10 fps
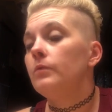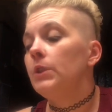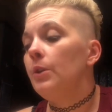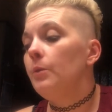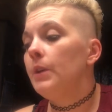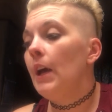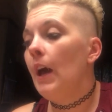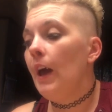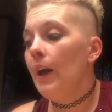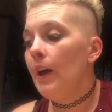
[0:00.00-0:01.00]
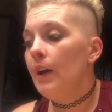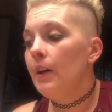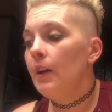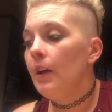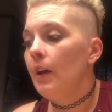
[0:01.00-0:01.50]
You
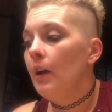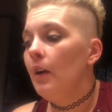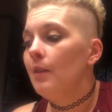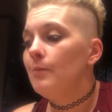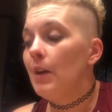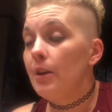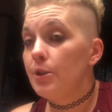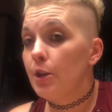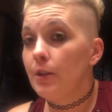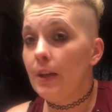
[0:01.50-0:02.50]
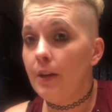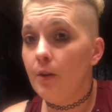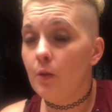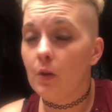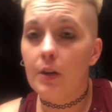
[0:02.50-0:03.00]
can make sure that
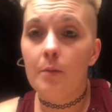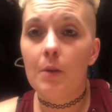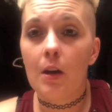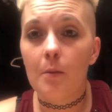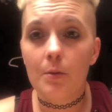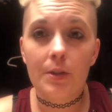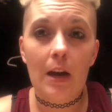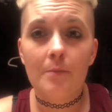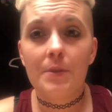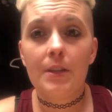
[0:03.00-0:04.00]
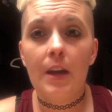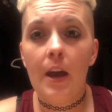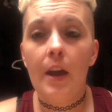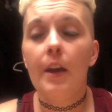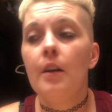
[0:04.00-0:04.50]
you clean them a couple times a
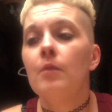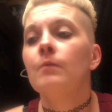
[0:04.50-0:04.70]
day.